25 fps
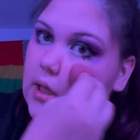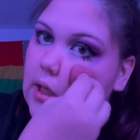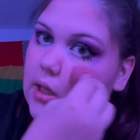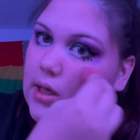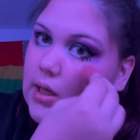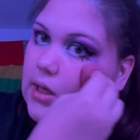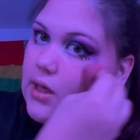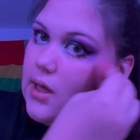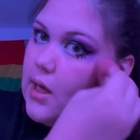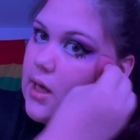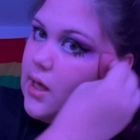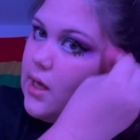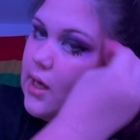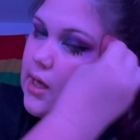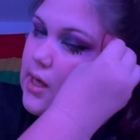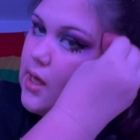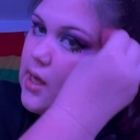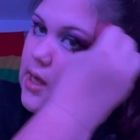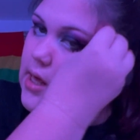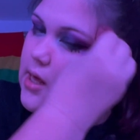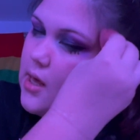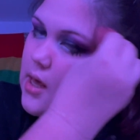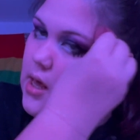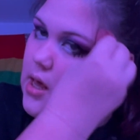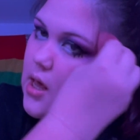
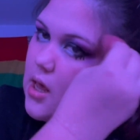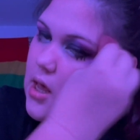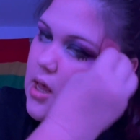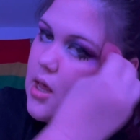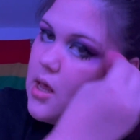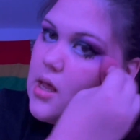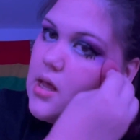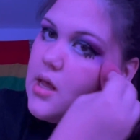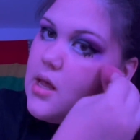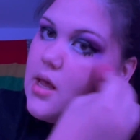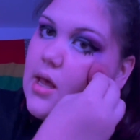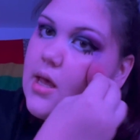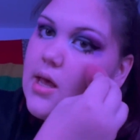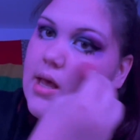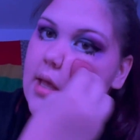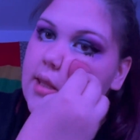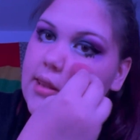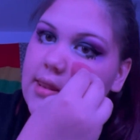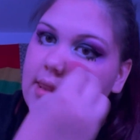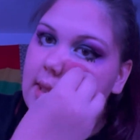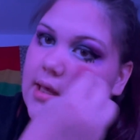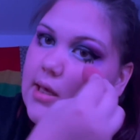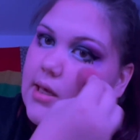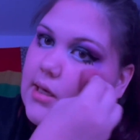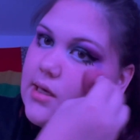today.
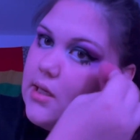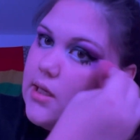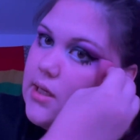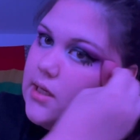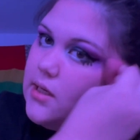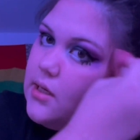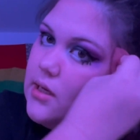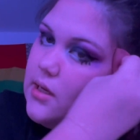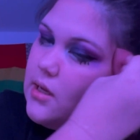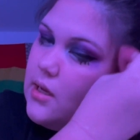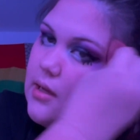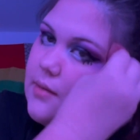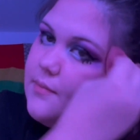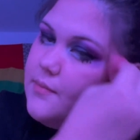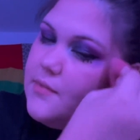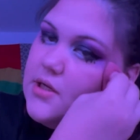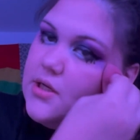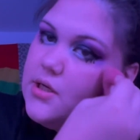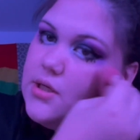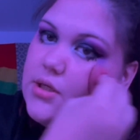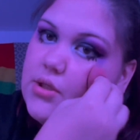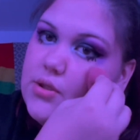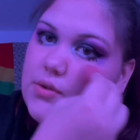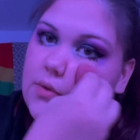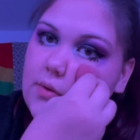And then I'm
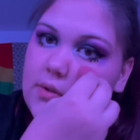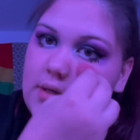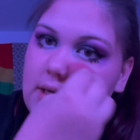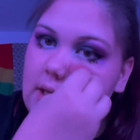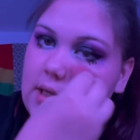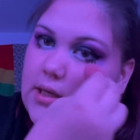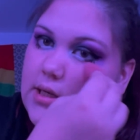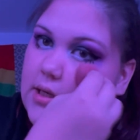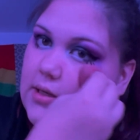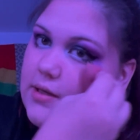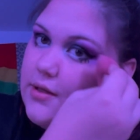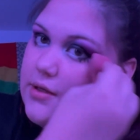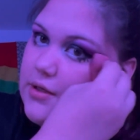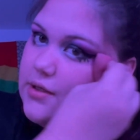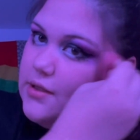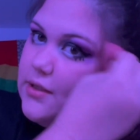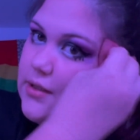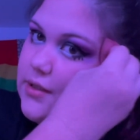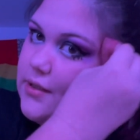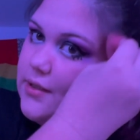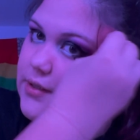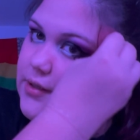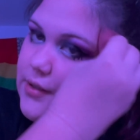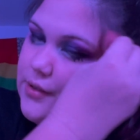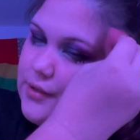gonna do
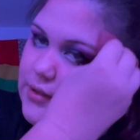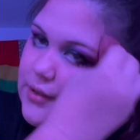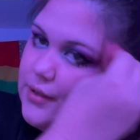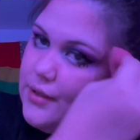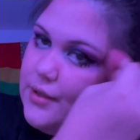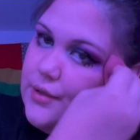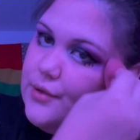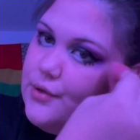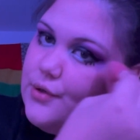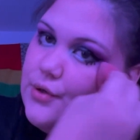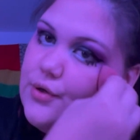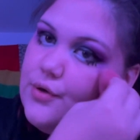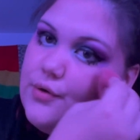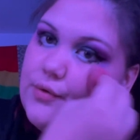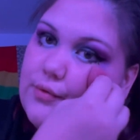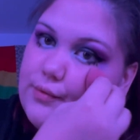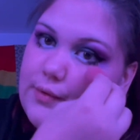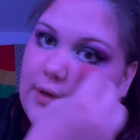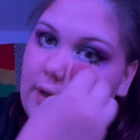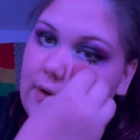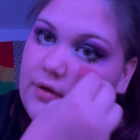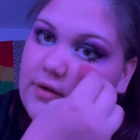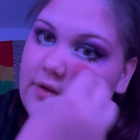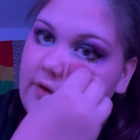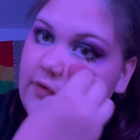another
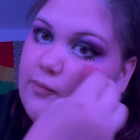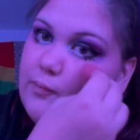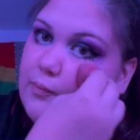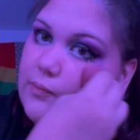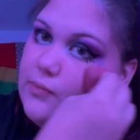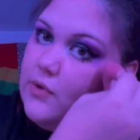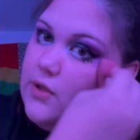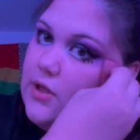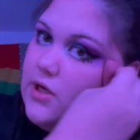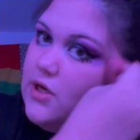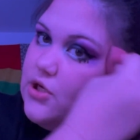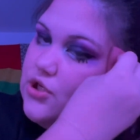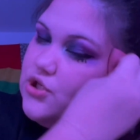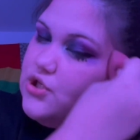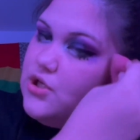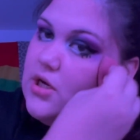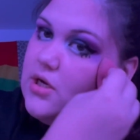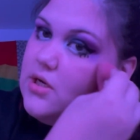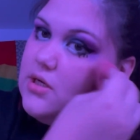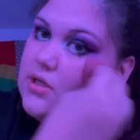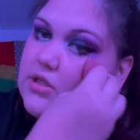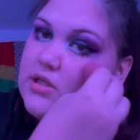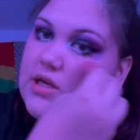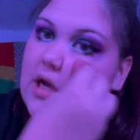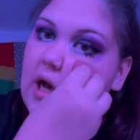round of blush
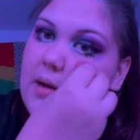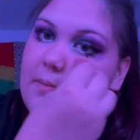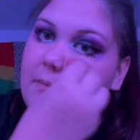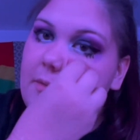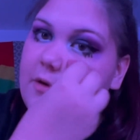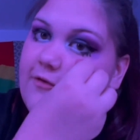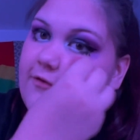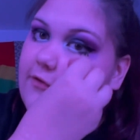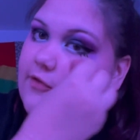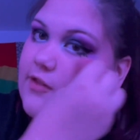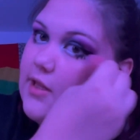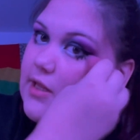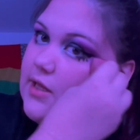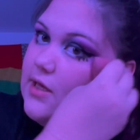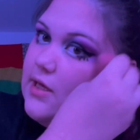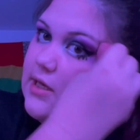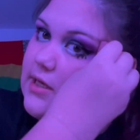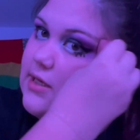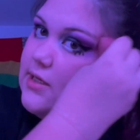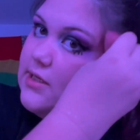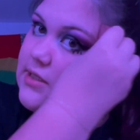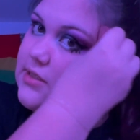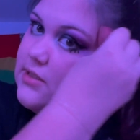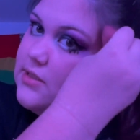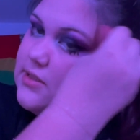on top of
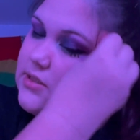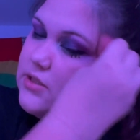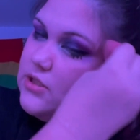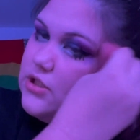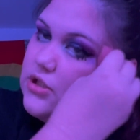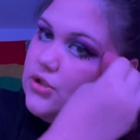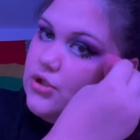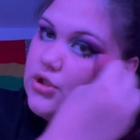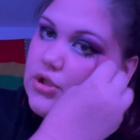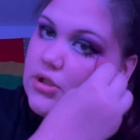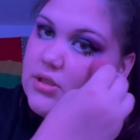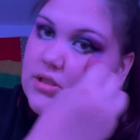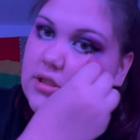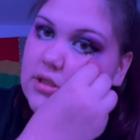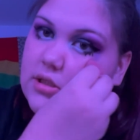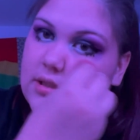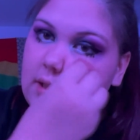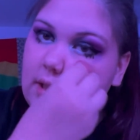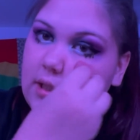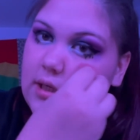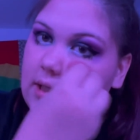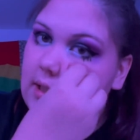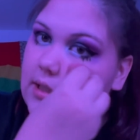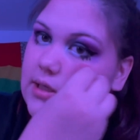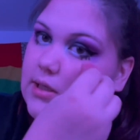this just
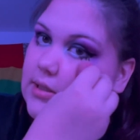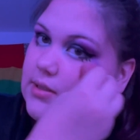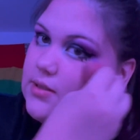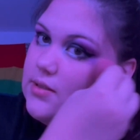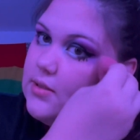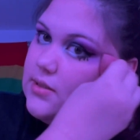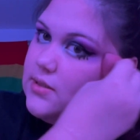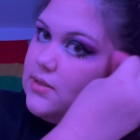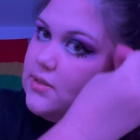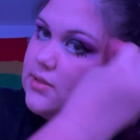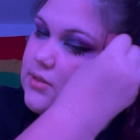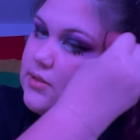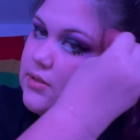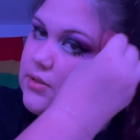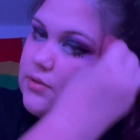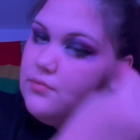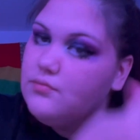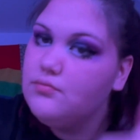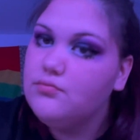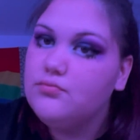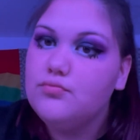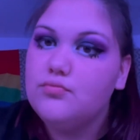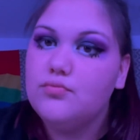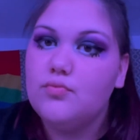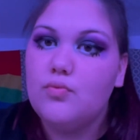cause
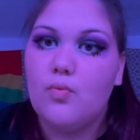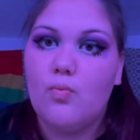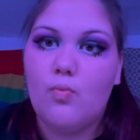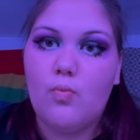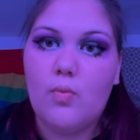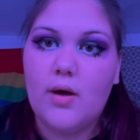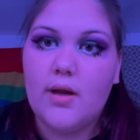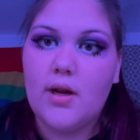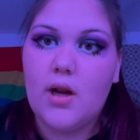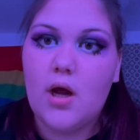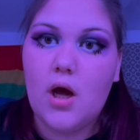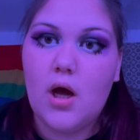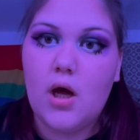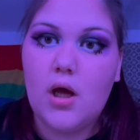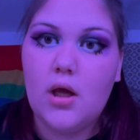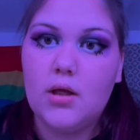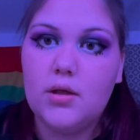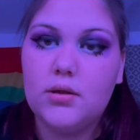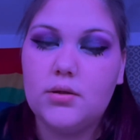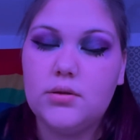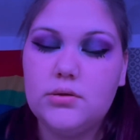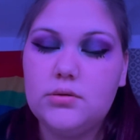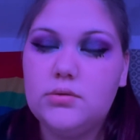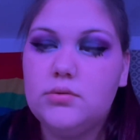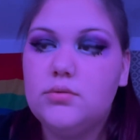why not?
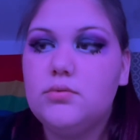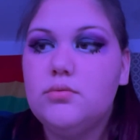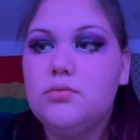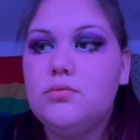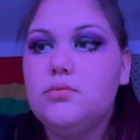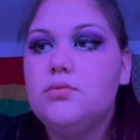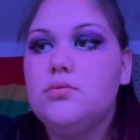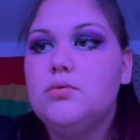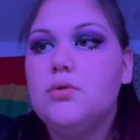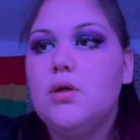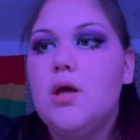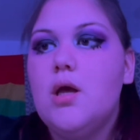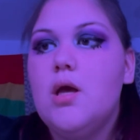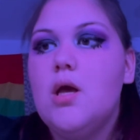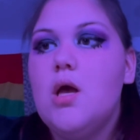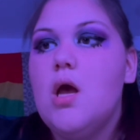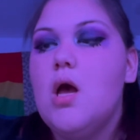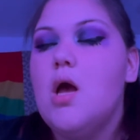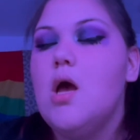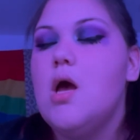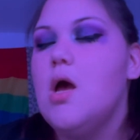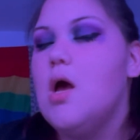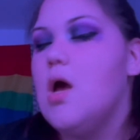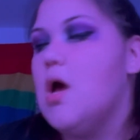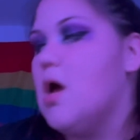
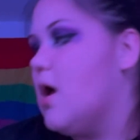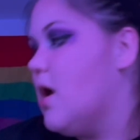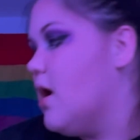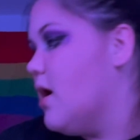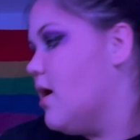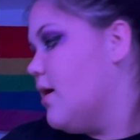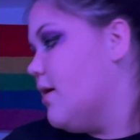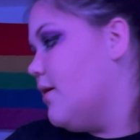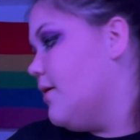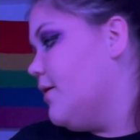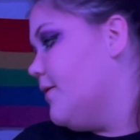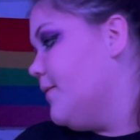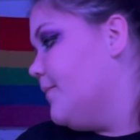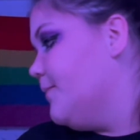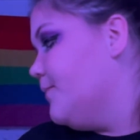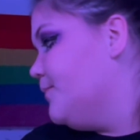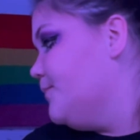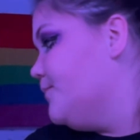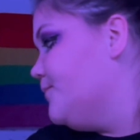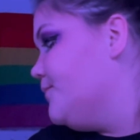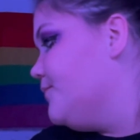Um,